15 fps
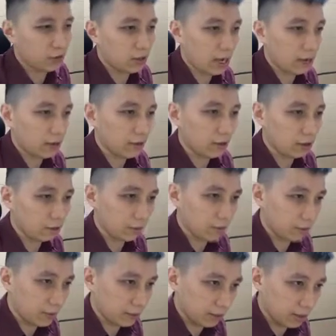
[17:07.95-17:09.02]
how long,
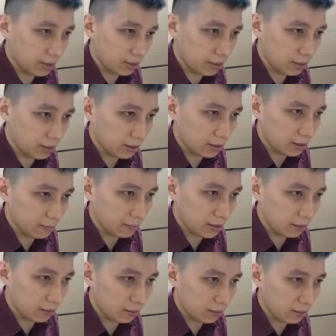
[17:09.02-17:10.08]
but then it's
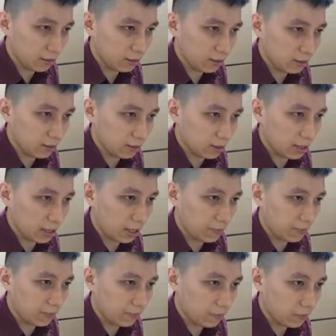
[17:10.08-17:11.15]
about the time,
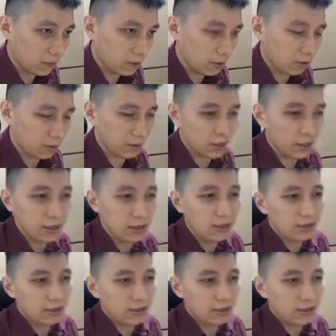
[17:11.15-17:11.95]
okay.